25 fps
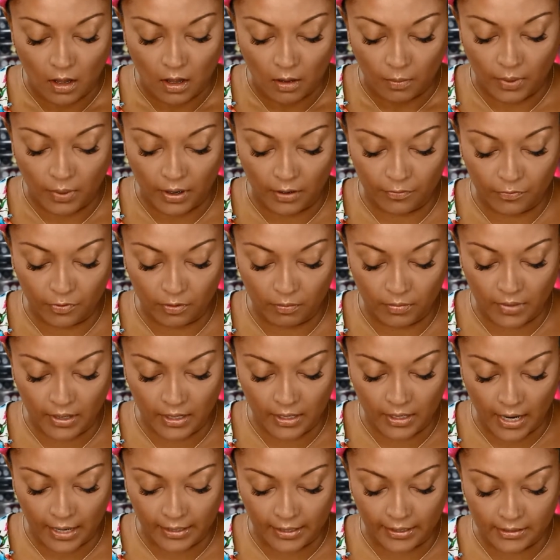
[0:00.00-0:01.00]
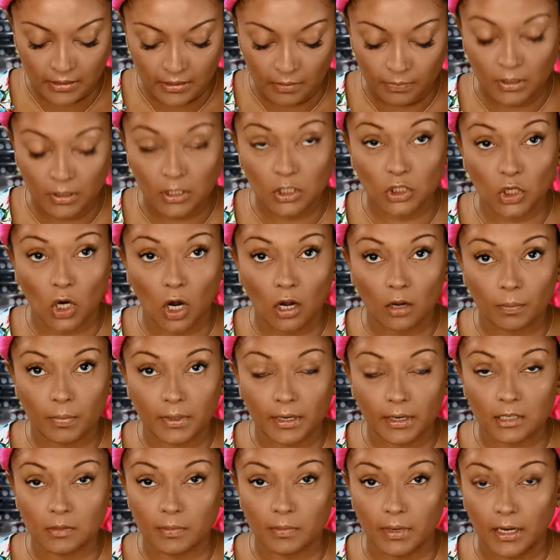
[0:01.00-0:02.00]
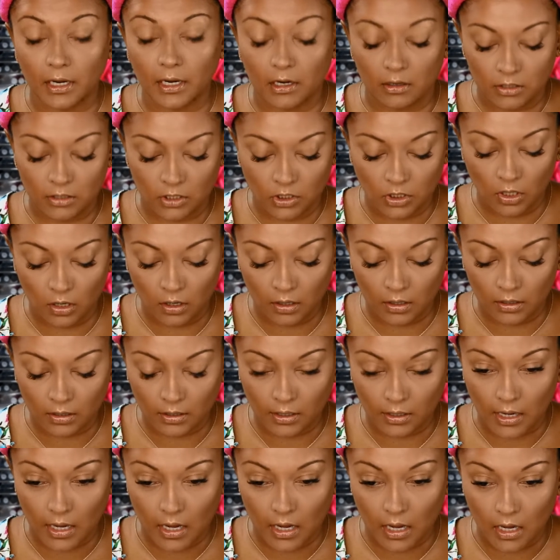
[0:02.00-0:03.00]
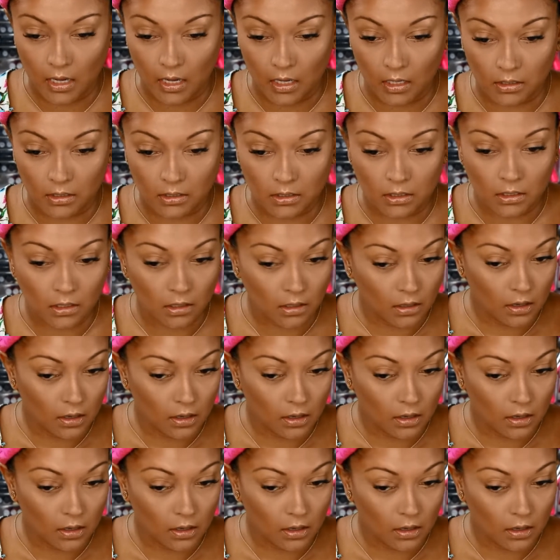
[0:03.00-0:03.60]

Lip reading: But for me, I need something dark because my hair is dark and